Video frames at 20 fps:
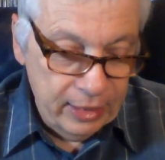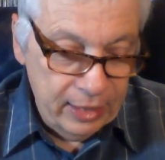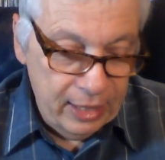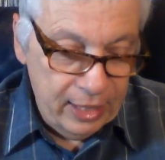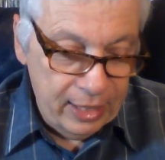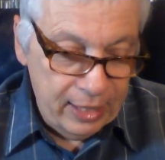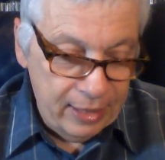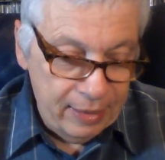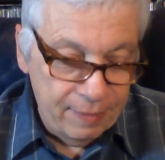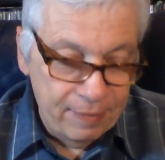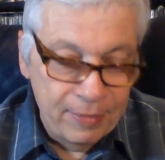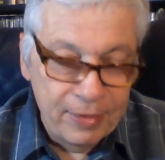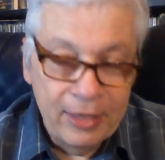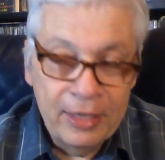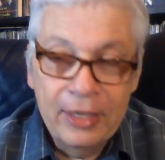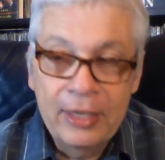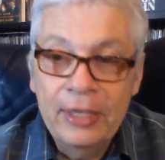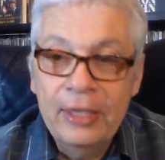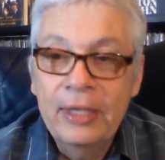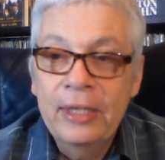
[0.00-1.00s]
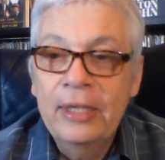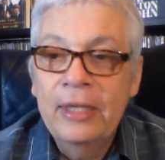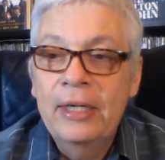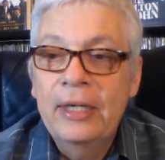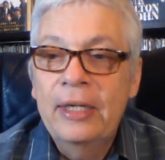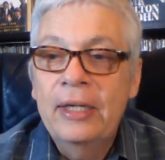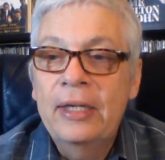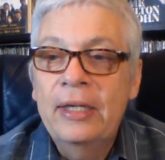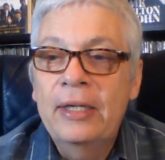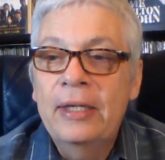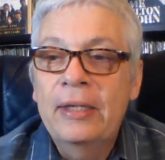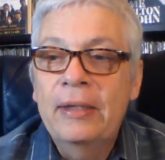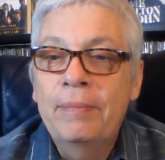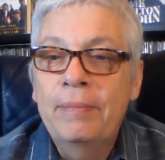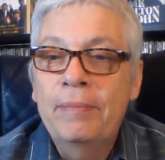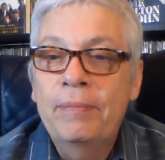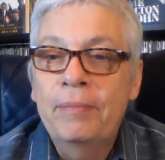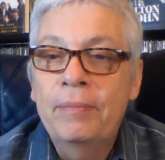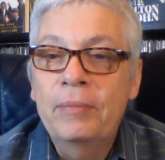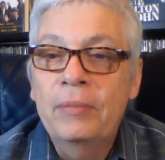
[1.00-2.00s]

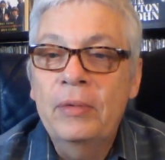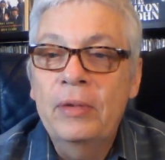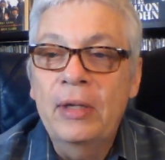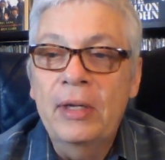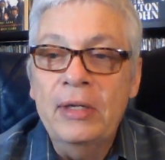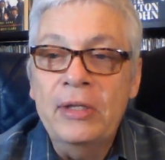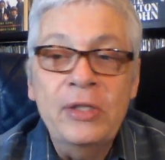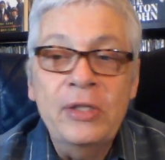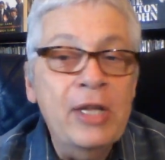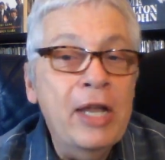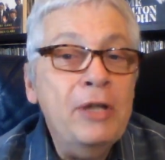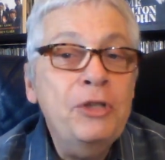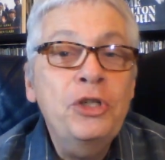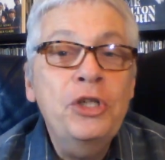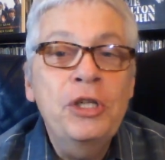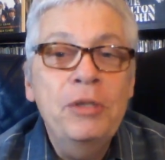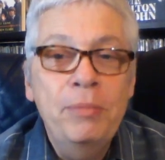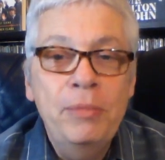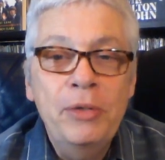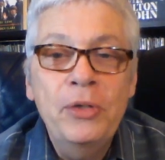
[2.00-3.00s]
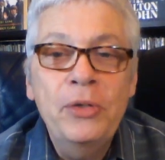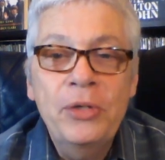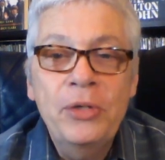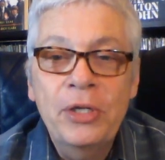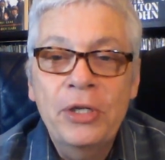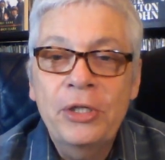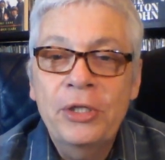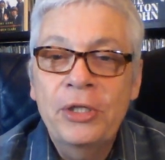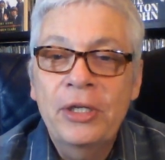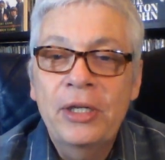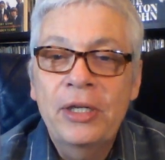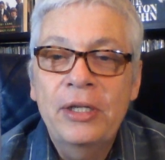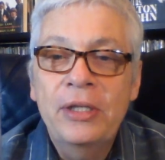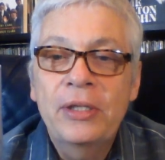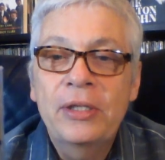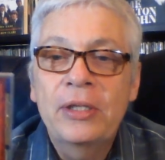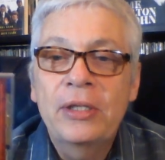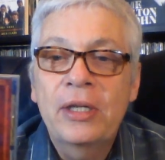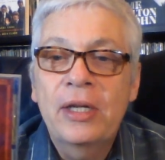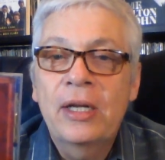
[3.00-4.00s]
um, session
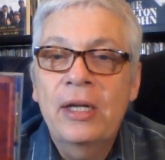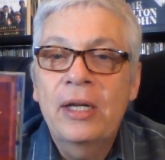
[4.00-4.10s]
musicians.